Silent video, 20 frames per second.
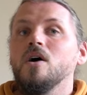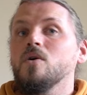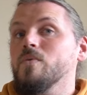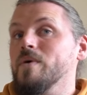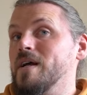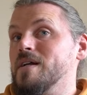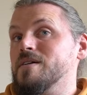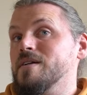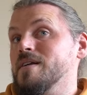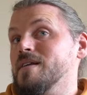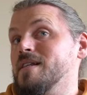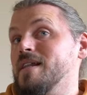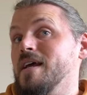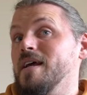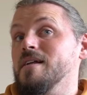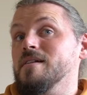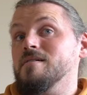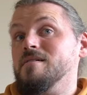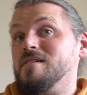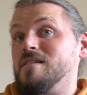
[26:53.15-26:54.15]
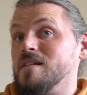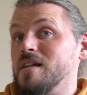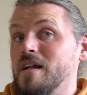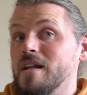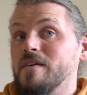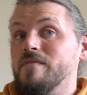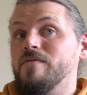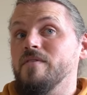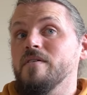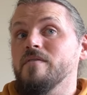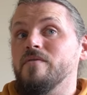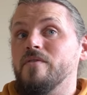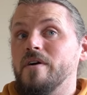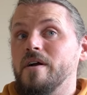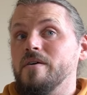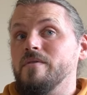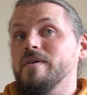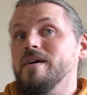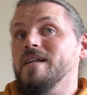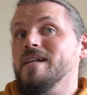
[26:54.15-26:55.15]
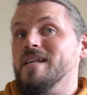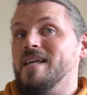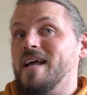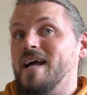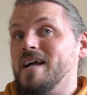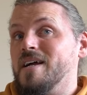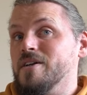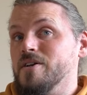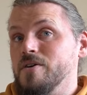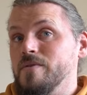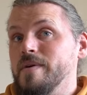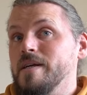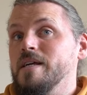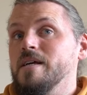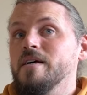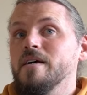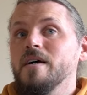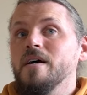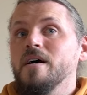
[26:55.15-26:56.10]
We actually stayed slightly further out in Kakanui,